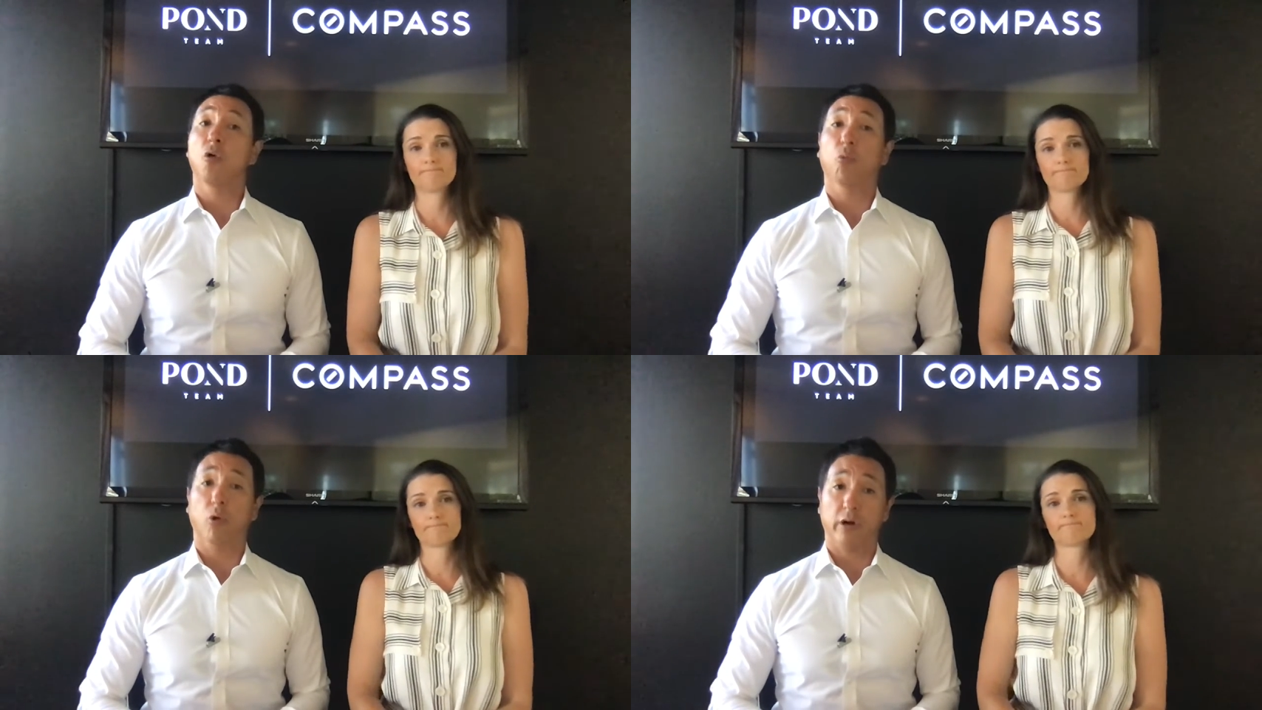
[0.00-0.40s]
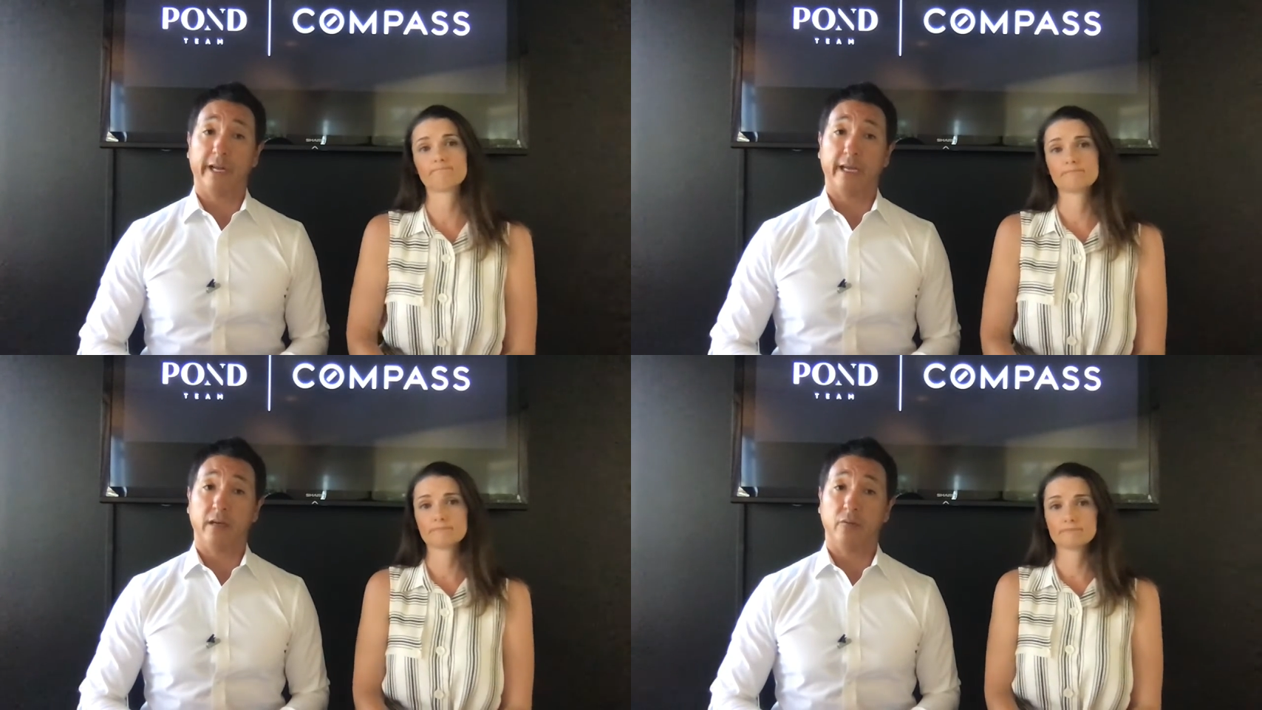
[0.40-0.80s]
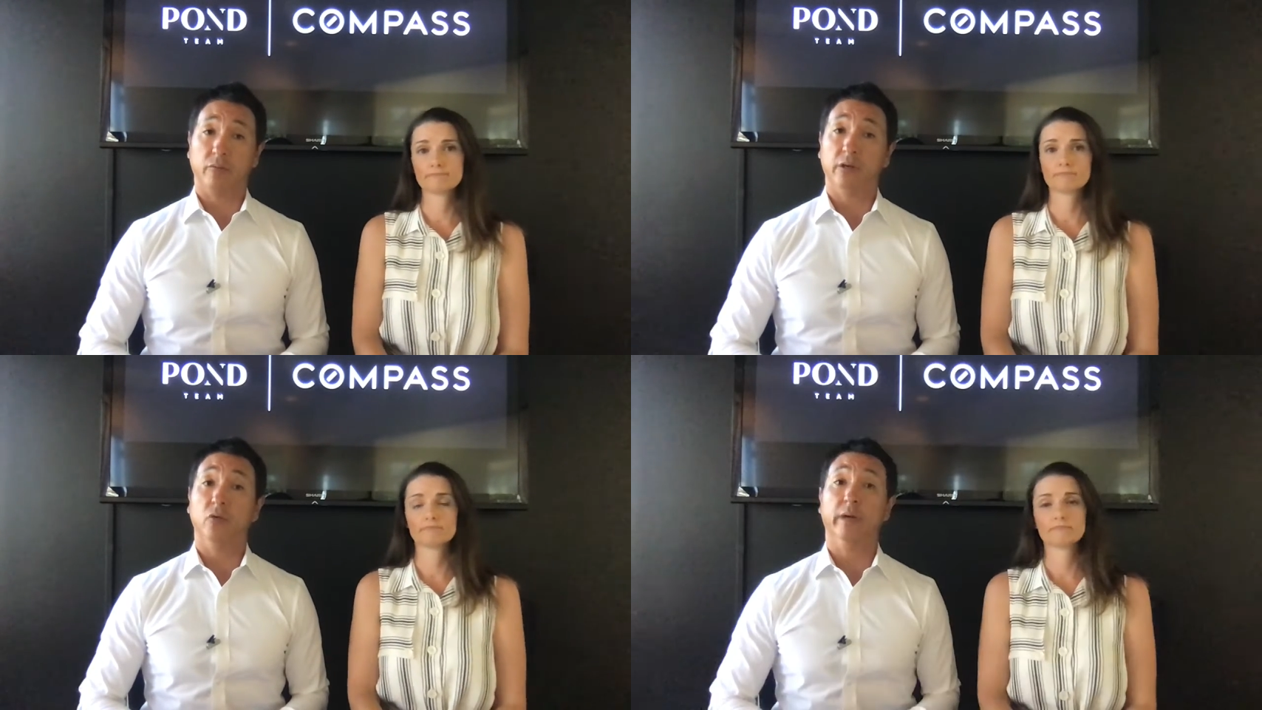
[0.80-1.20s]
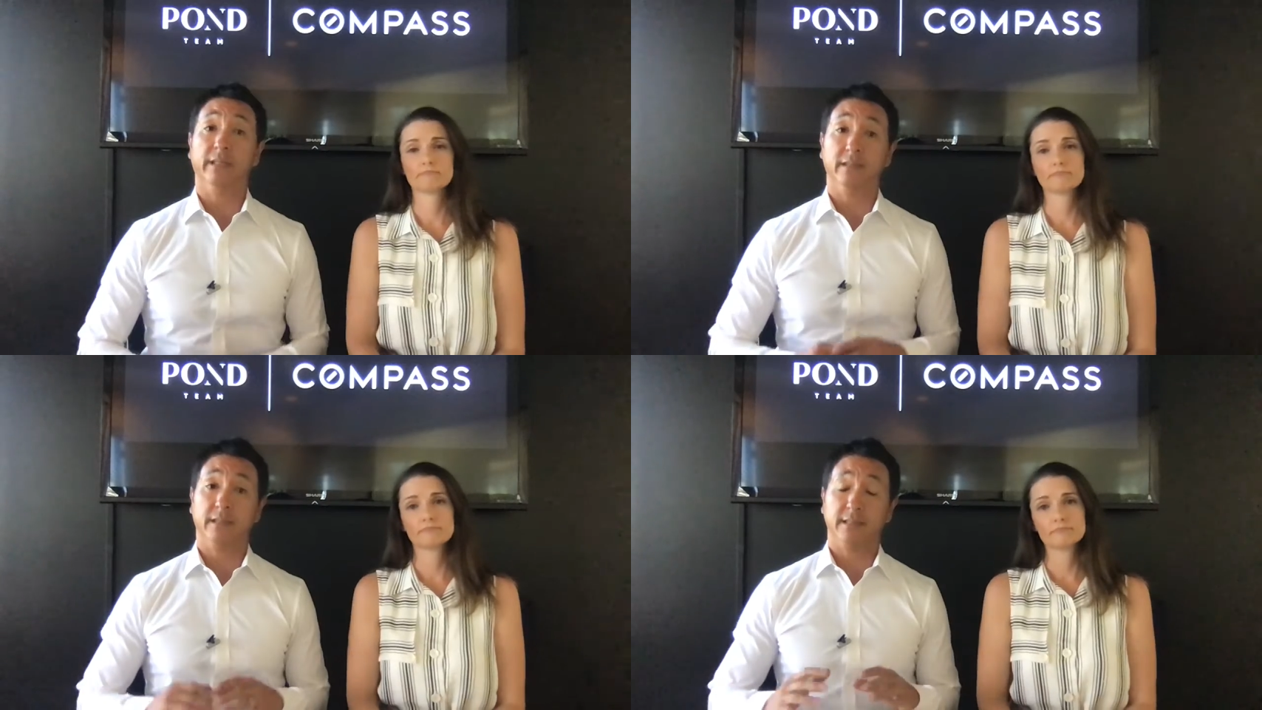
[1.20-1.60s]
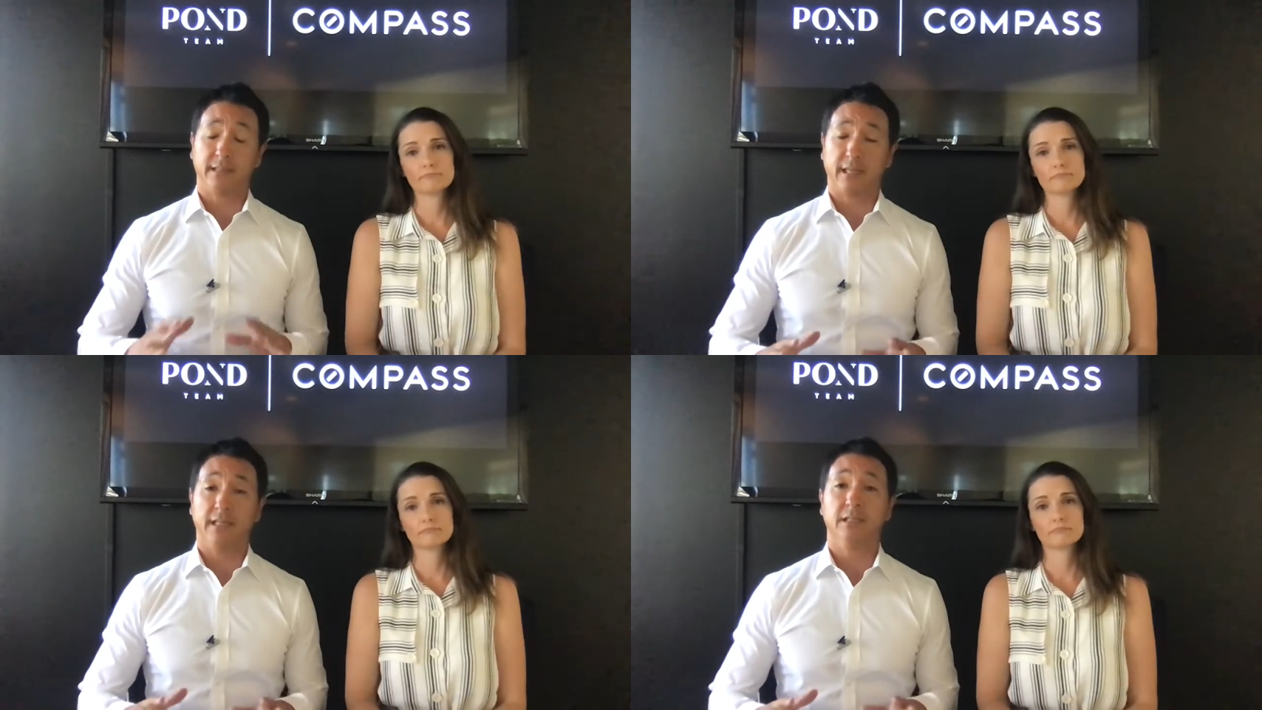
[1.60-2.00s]
Speaker 1: Warning, we're going to
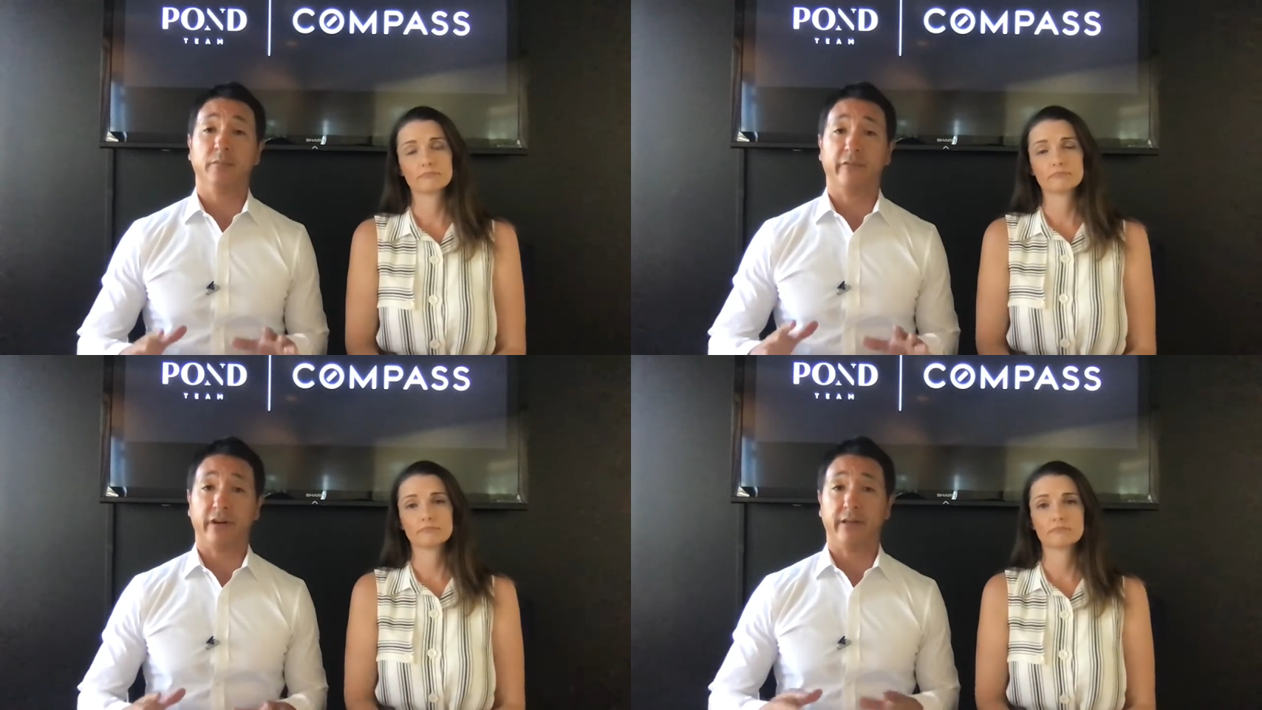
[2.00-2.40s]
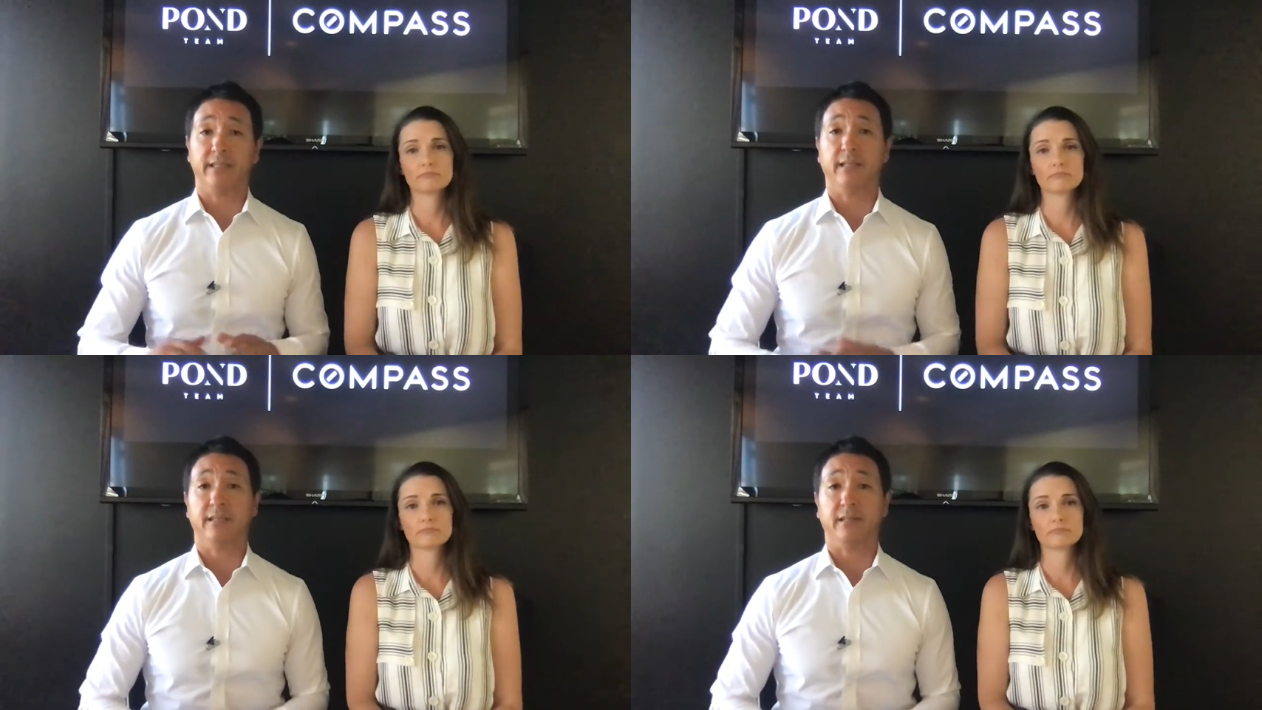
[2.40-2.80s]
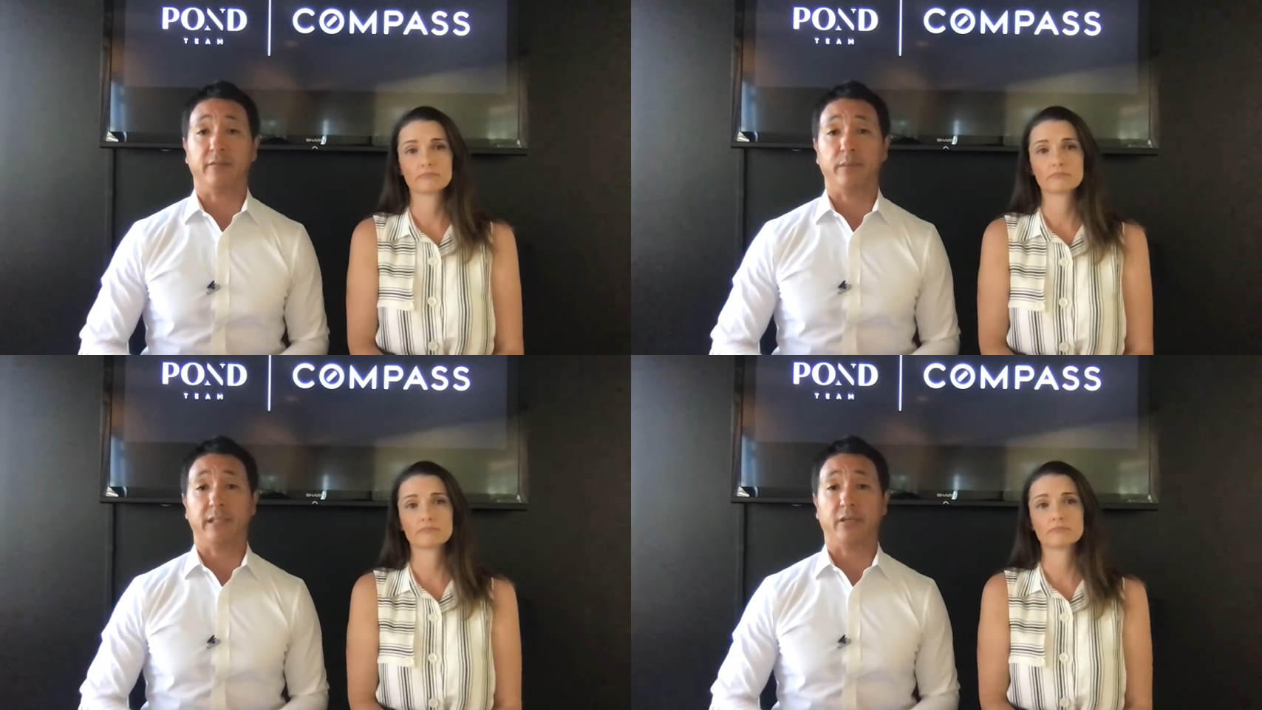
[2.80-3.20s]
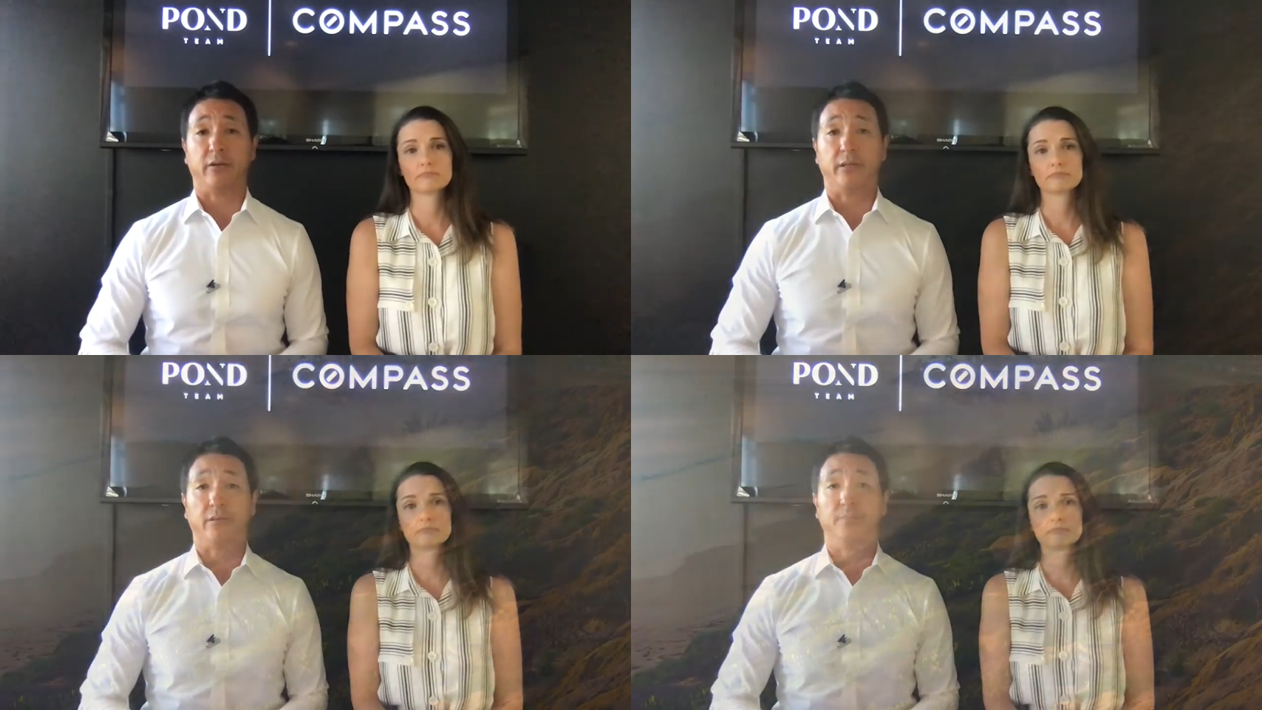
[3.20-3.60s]
discuss some very sensitive material.